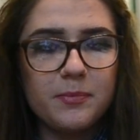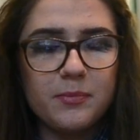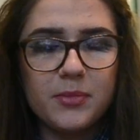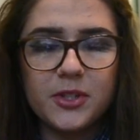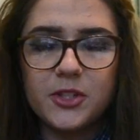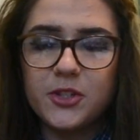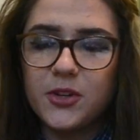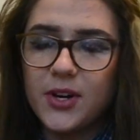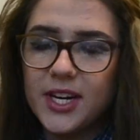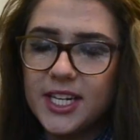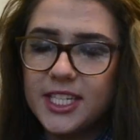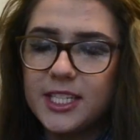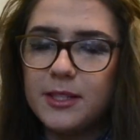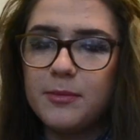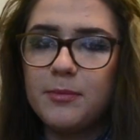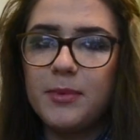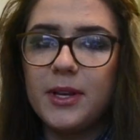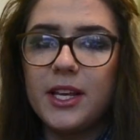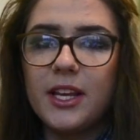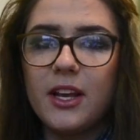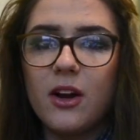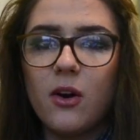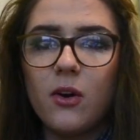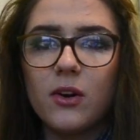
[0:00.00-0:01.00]
portrayed to
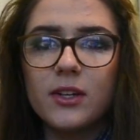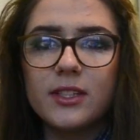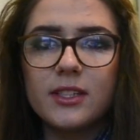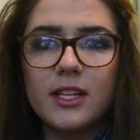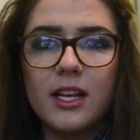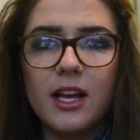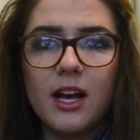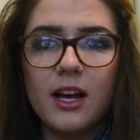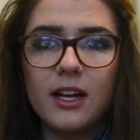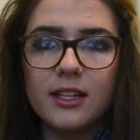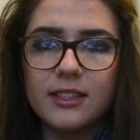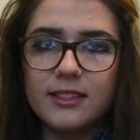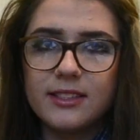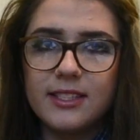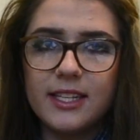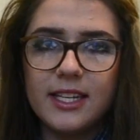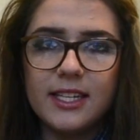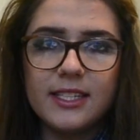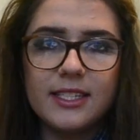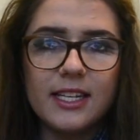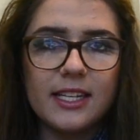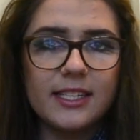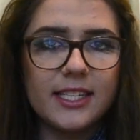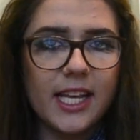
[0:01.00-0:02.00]
be
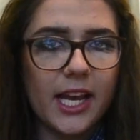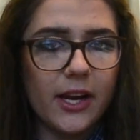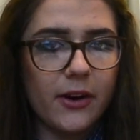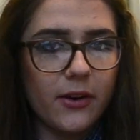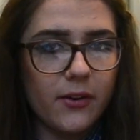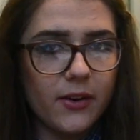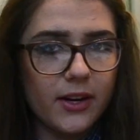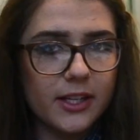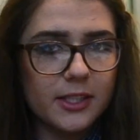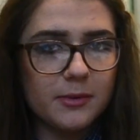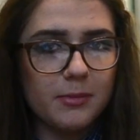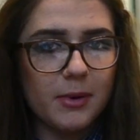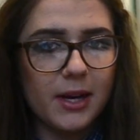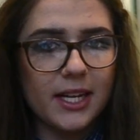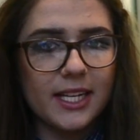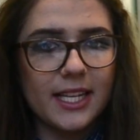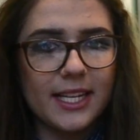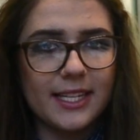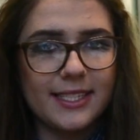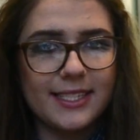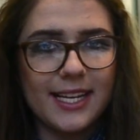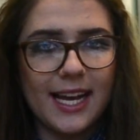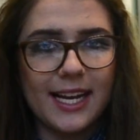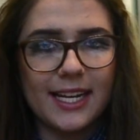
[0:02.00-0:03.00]
hunted and terrorised by the
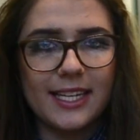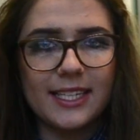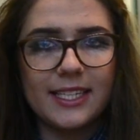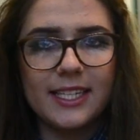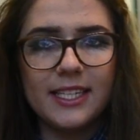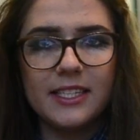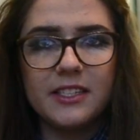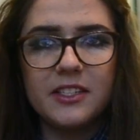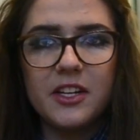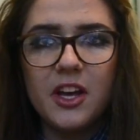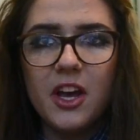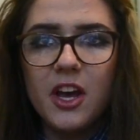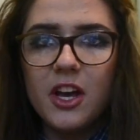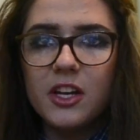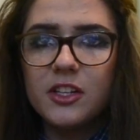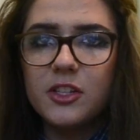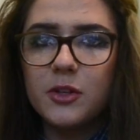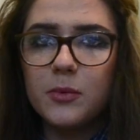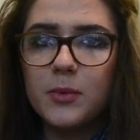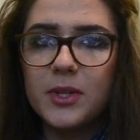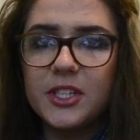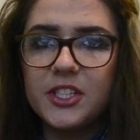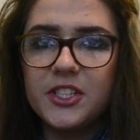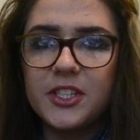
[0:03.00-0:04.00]
antagonist,
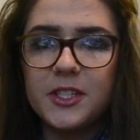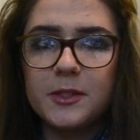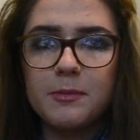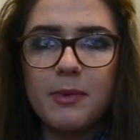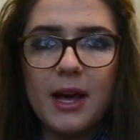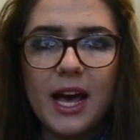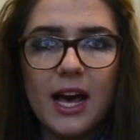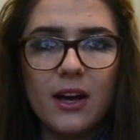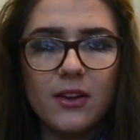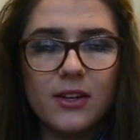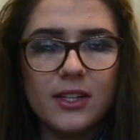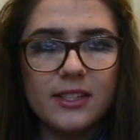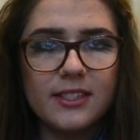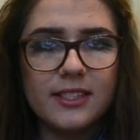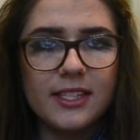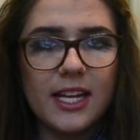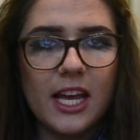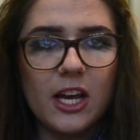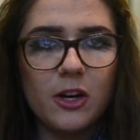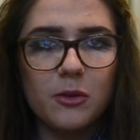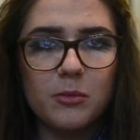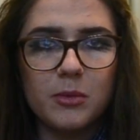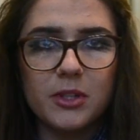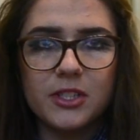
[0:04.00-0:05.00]
to which she is powerless and
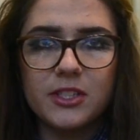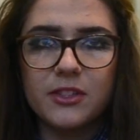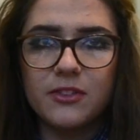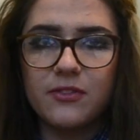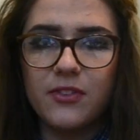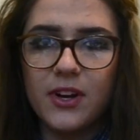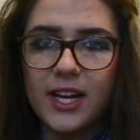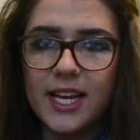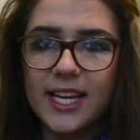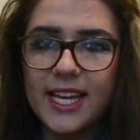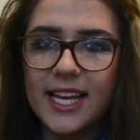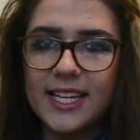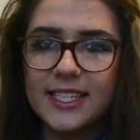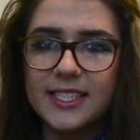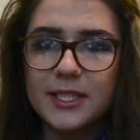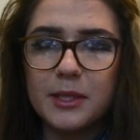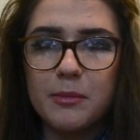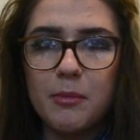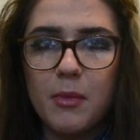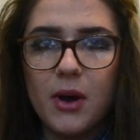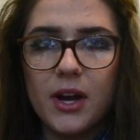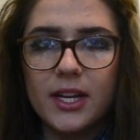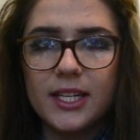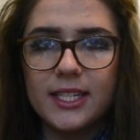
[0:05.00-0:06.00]
helpless to fight against
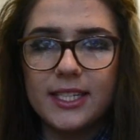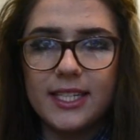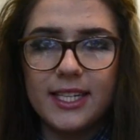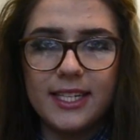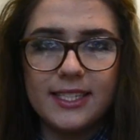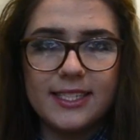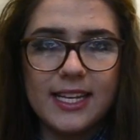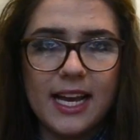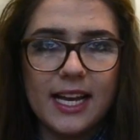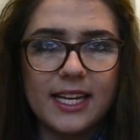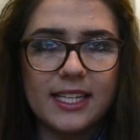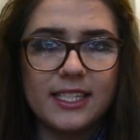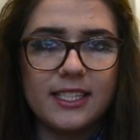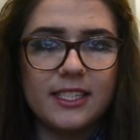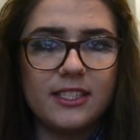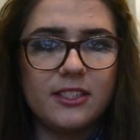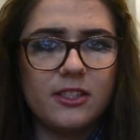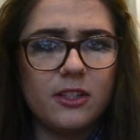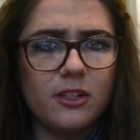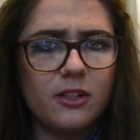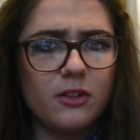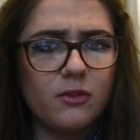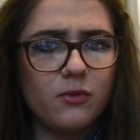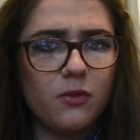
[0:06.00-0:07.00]
the mind of the
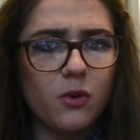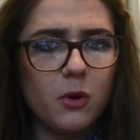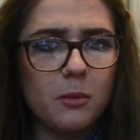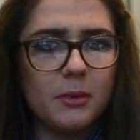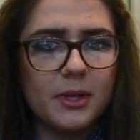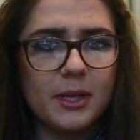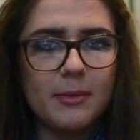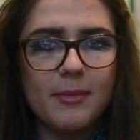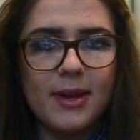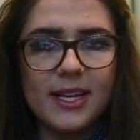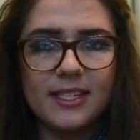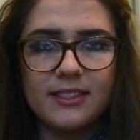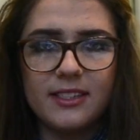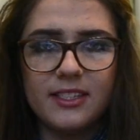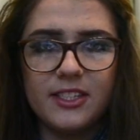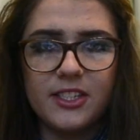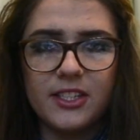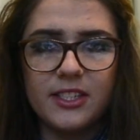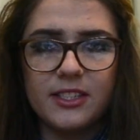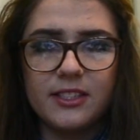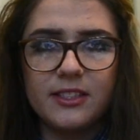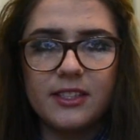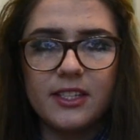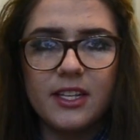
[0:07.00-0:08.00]
antagonist in the form of the
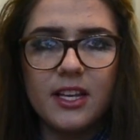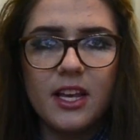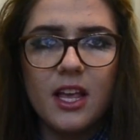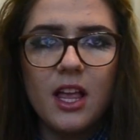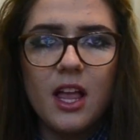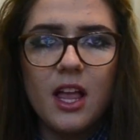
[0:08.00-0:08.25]
messages.